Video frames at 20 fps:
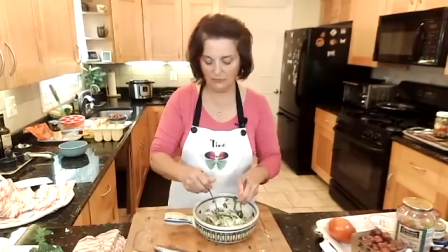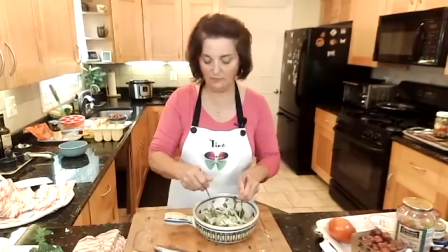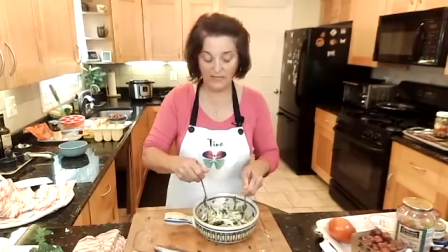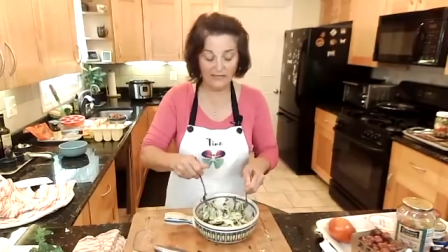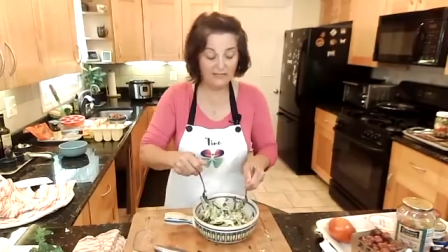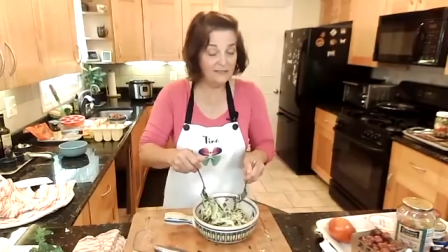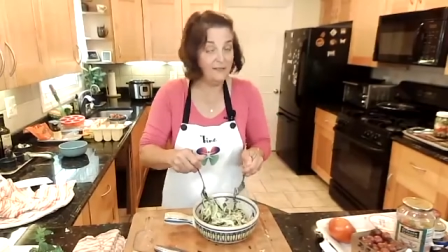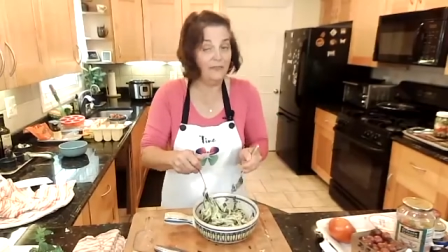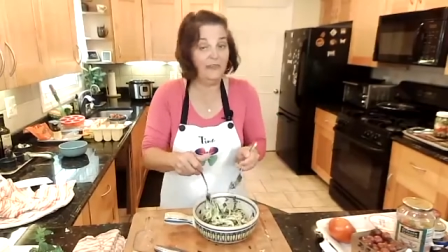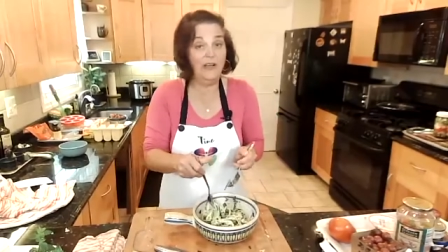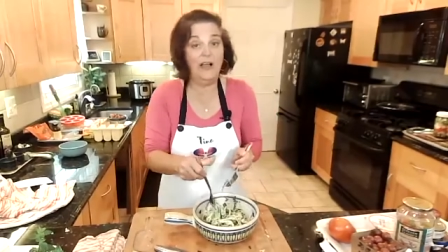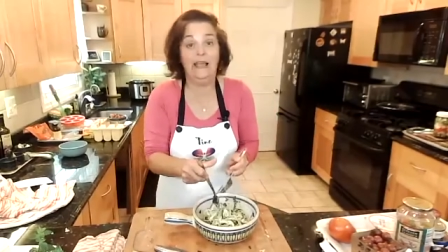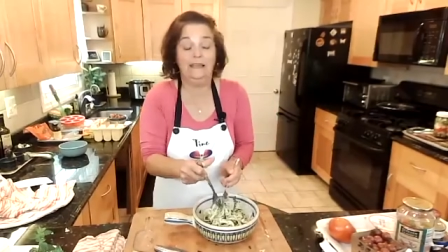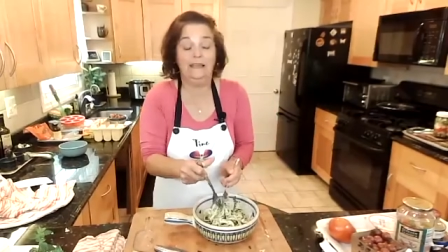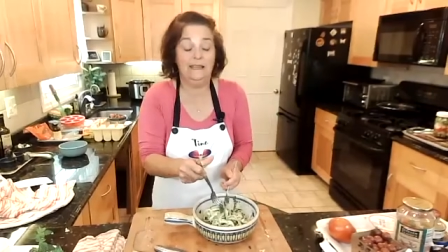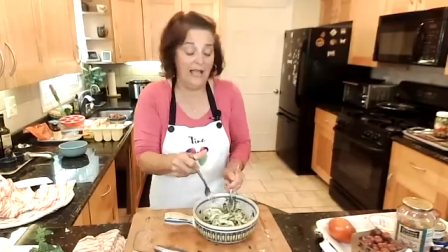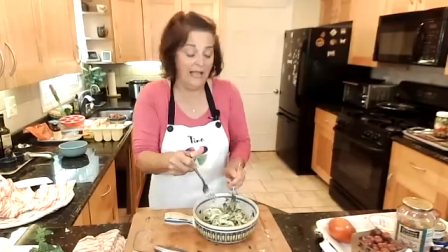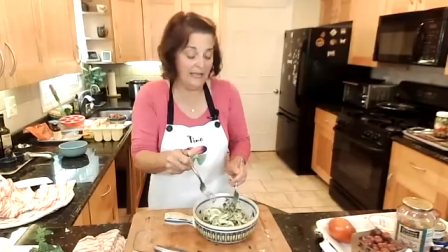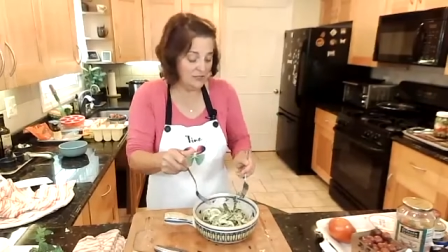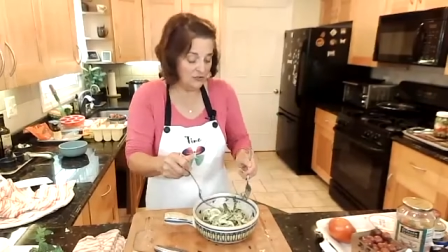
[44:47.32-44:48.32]
Yeah, That's
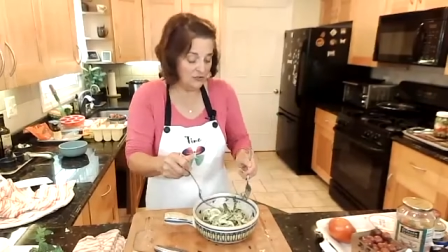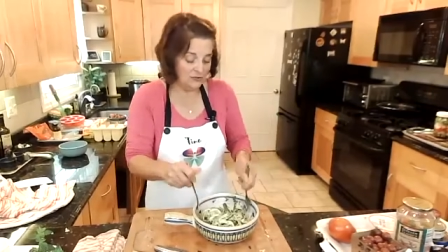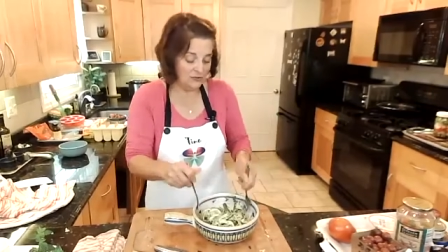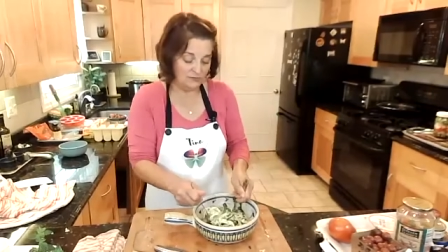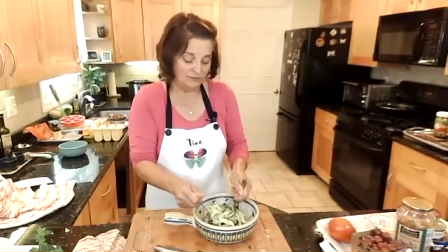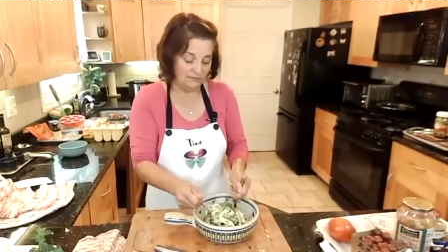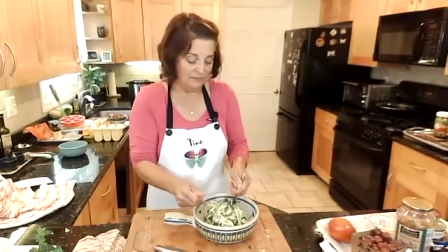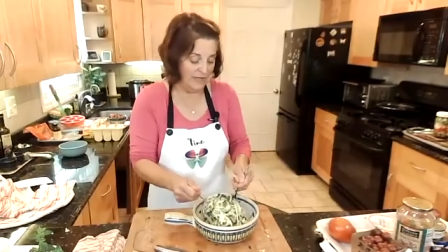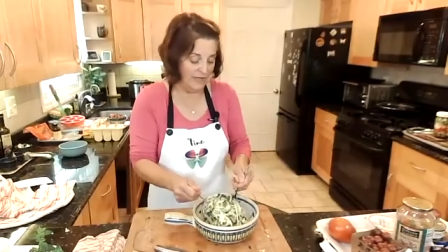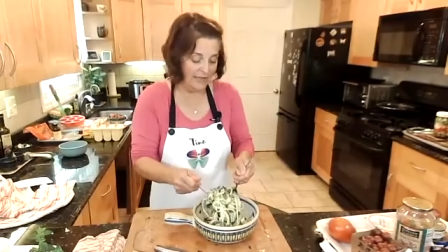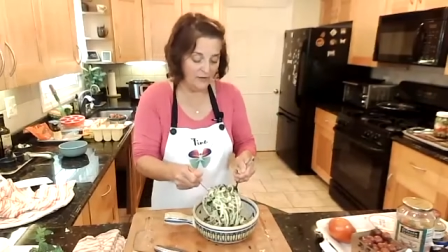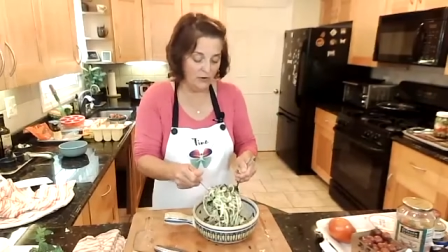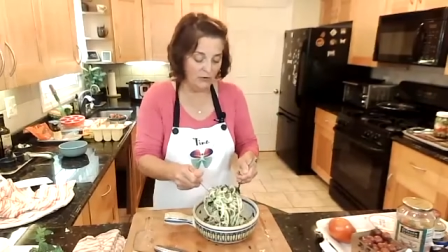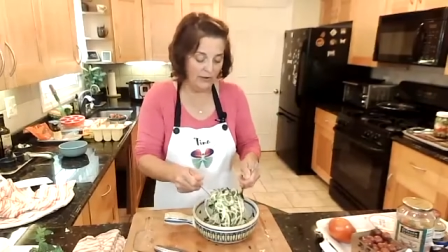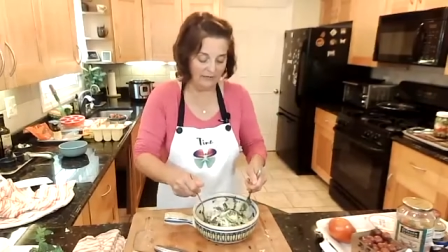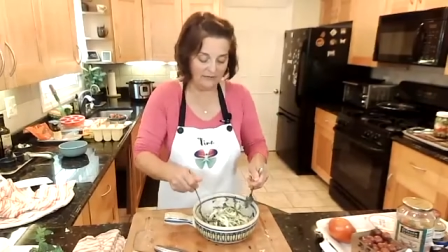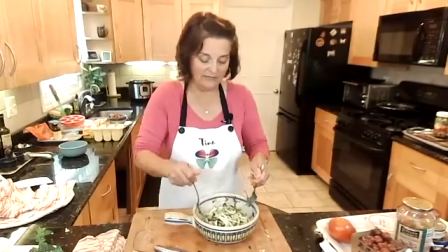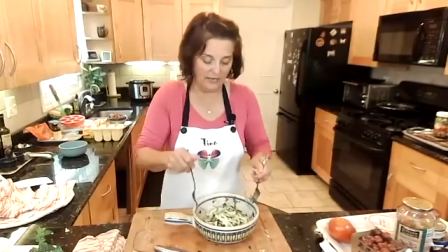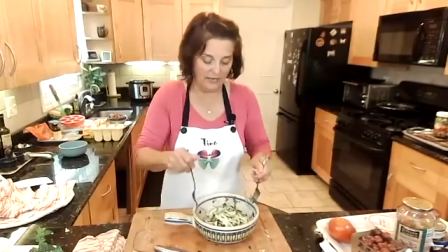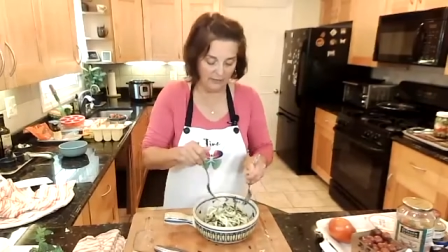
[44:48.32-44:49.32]
fine. I don't
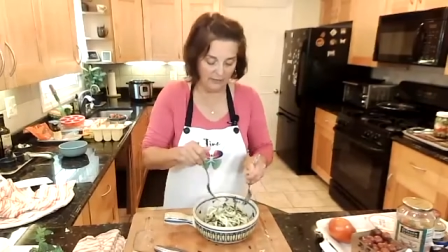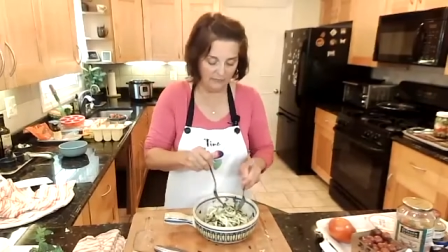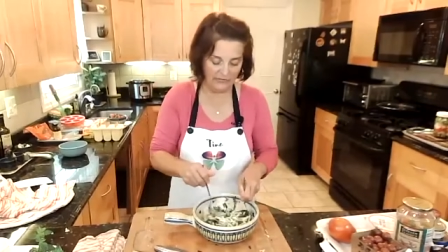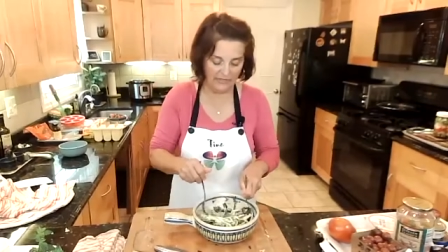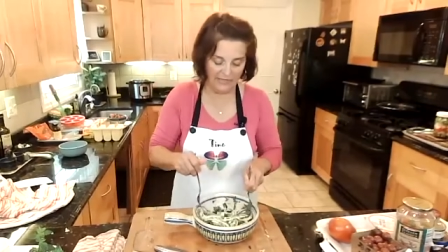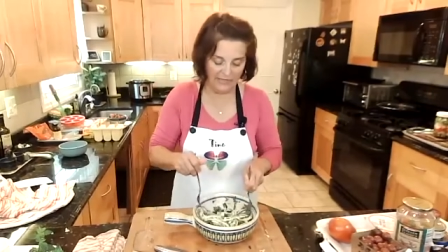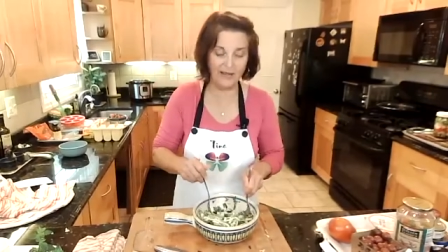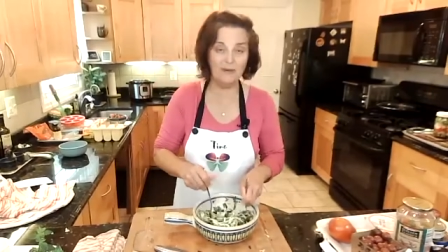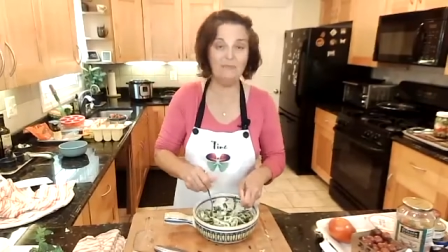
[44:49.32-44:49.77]
have time for that.